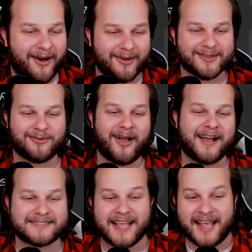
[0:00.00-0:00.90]
all the
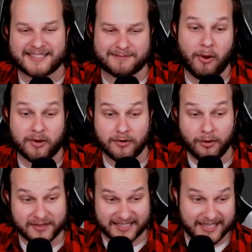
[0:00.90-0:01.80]
rocks and smoking
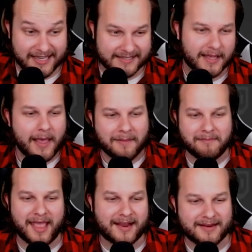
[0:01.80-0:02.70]
all the geeks.
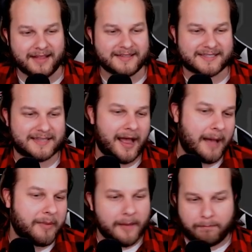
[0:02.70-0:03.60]
Made another
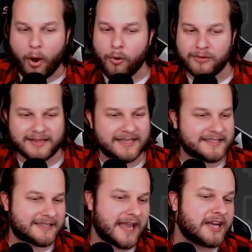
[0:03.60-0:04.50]
stop, police
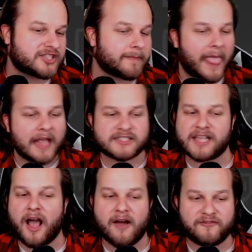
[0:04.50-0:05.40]
station.
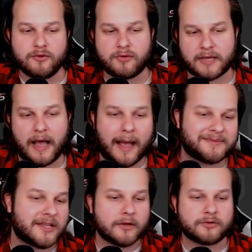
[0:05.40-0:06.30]
Saw a few
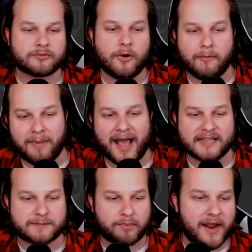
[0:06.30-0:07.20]
cops drove by
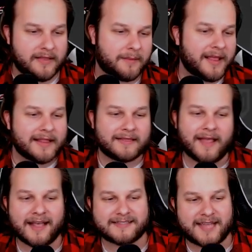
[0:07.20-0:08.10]
and sprayed them.
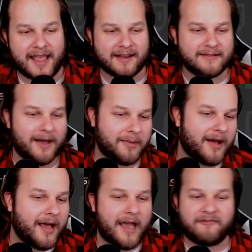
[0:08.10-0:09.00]
Lost tank number.
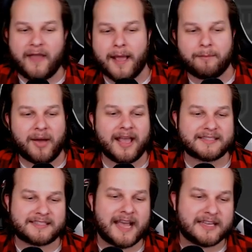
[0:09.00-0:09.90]
A vampire
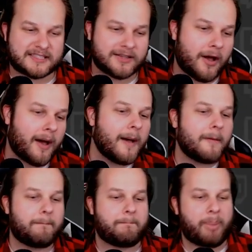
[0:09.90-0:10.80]
said he saw.
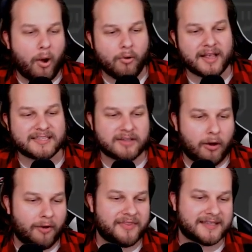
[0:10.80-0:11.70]
Bogus
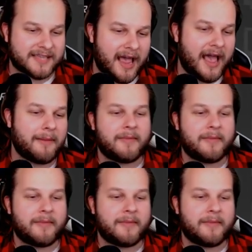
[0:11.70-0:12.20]
all the time.